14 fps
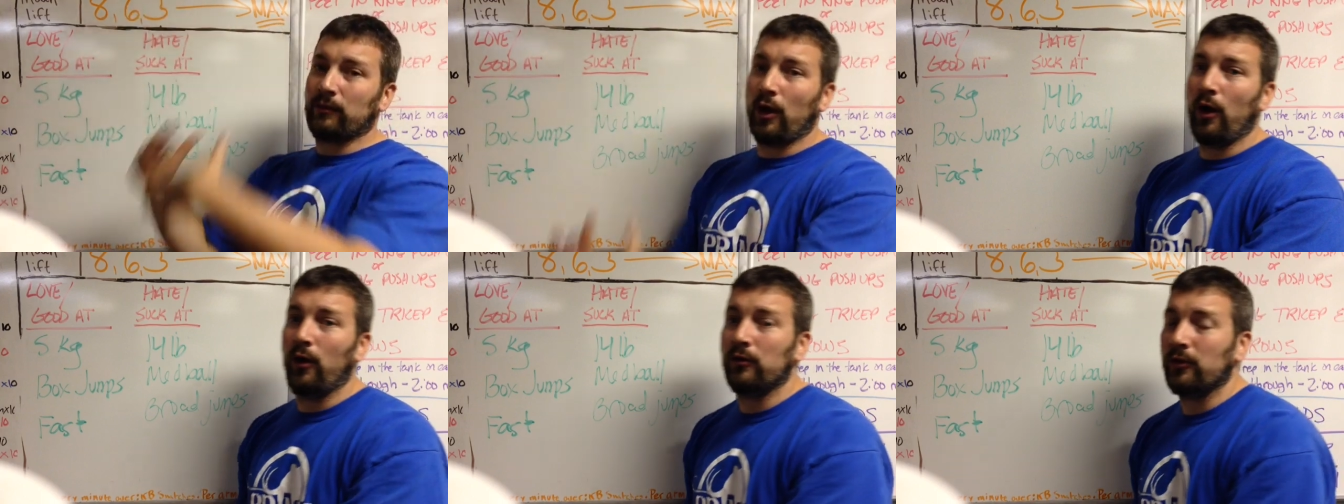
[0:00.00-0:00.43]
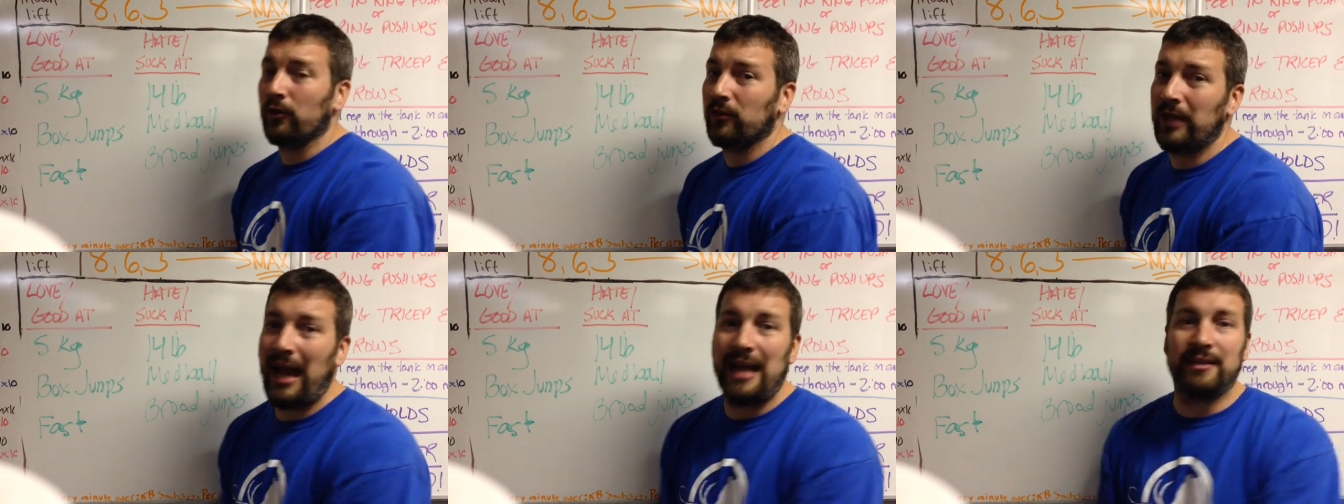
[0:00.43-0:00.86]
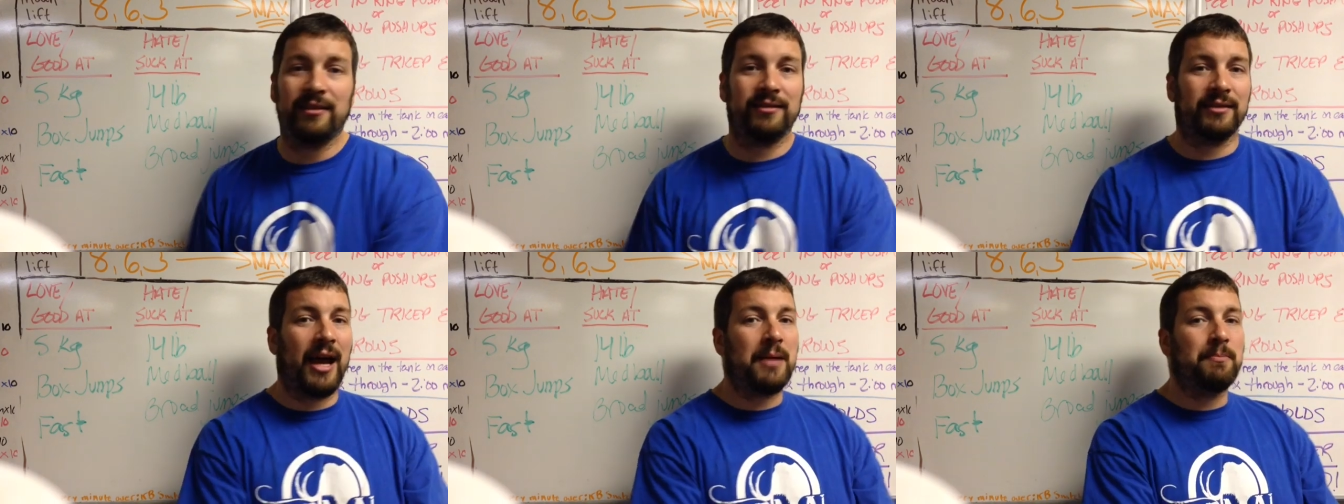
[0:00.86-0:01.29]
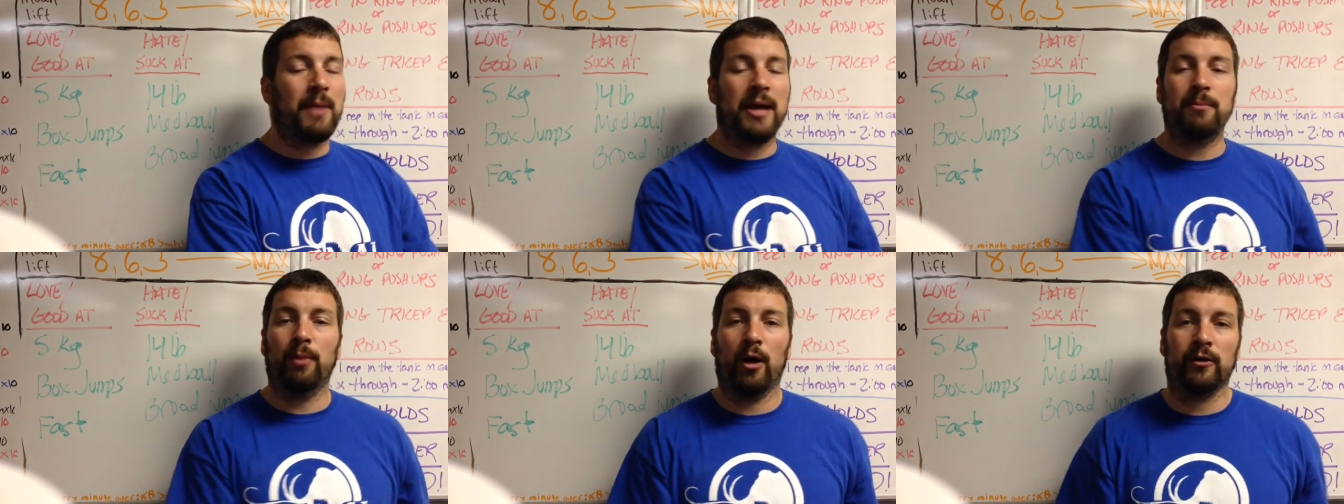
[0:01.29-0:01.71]
throws or side to side
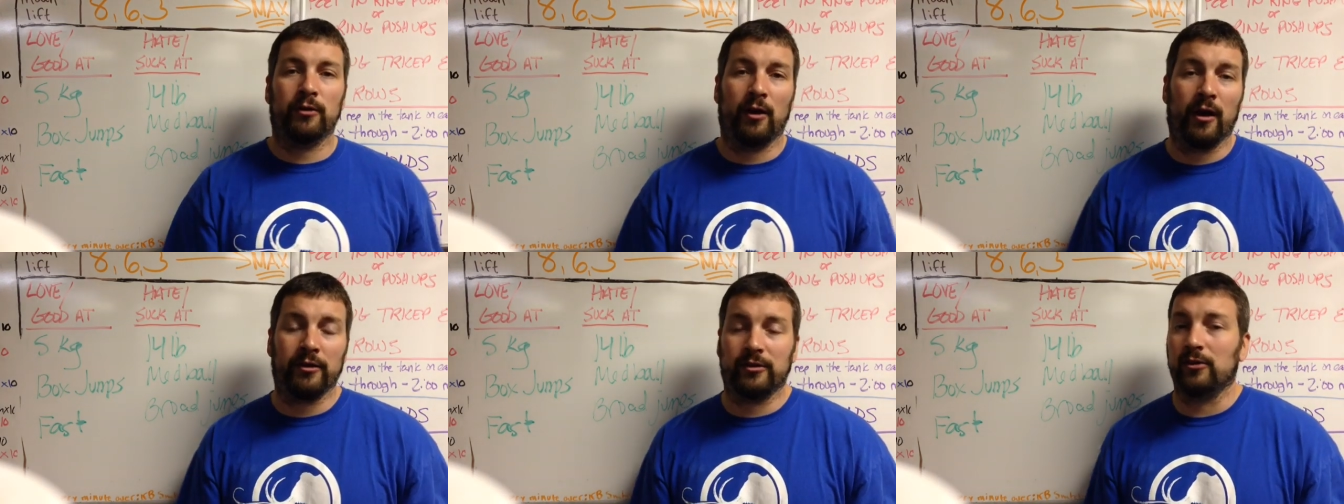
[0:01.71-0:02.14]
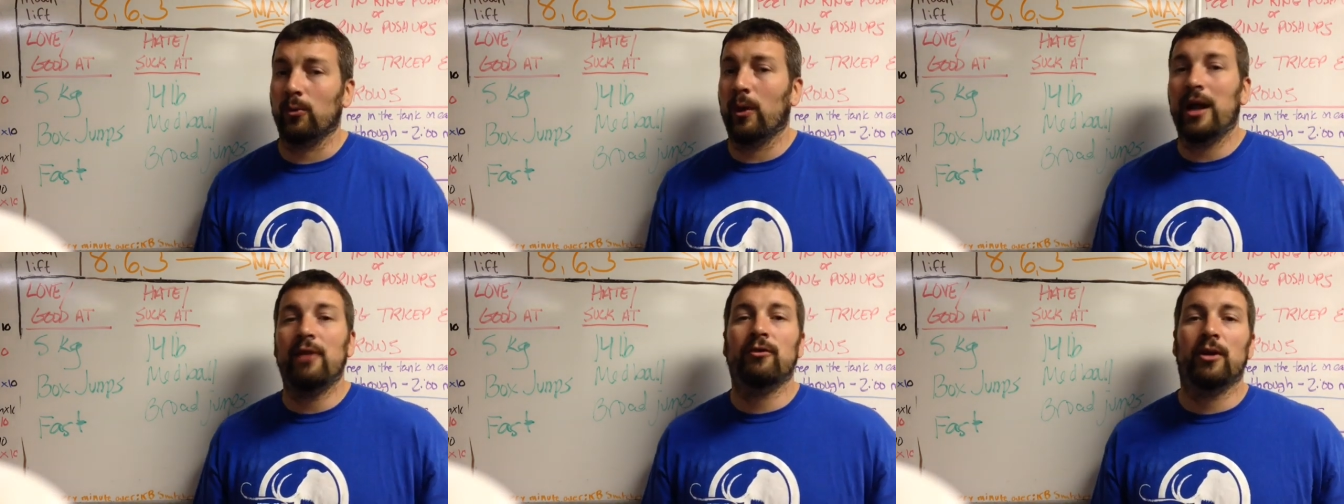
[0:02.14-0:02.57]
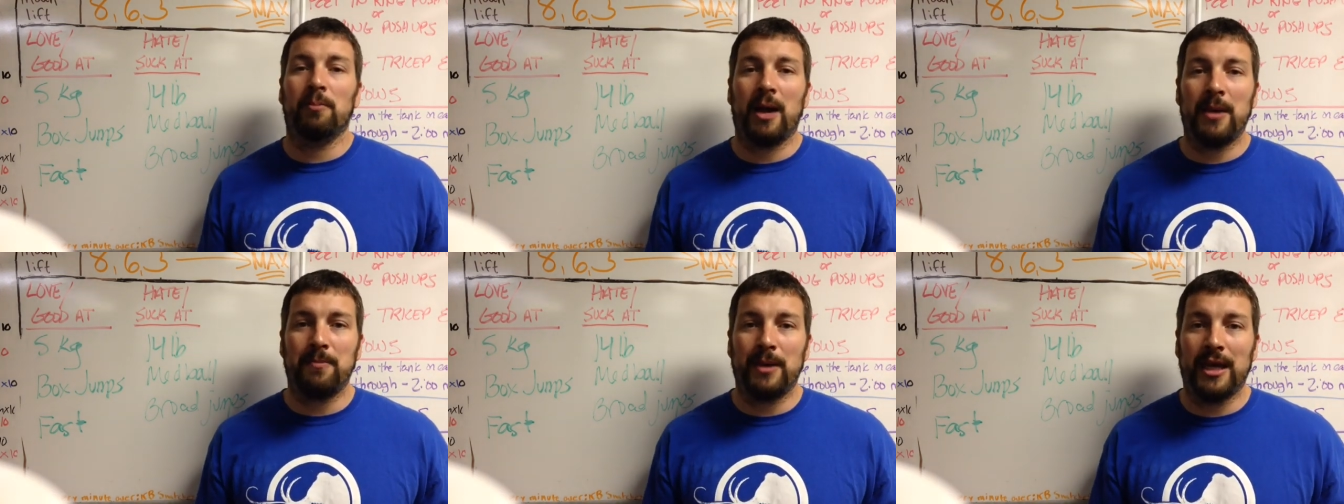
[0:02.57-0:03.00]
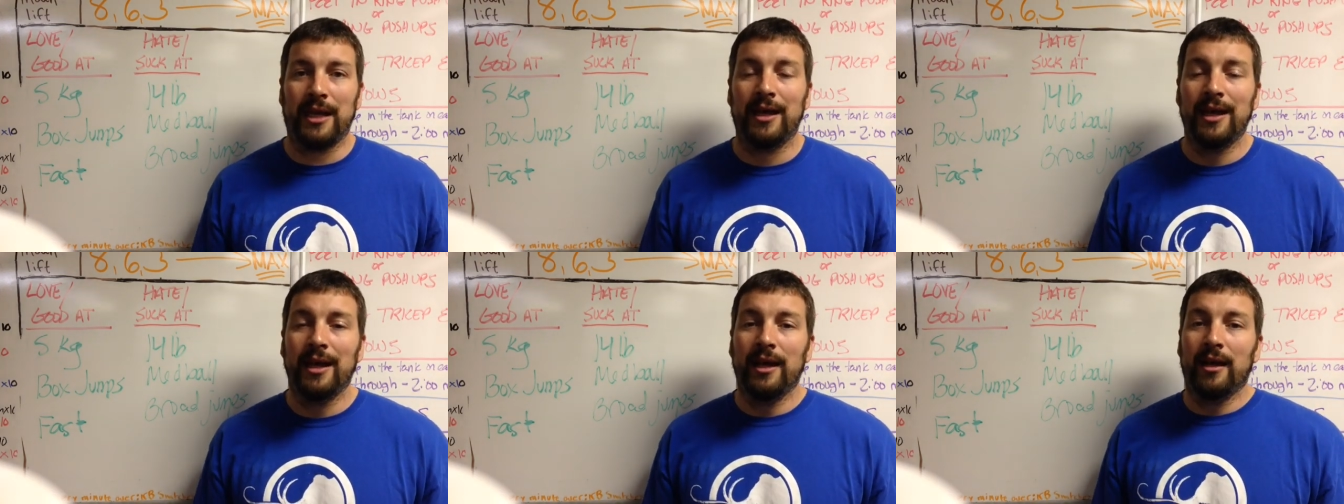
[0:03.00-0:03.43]
med ball tosses, whatever it might be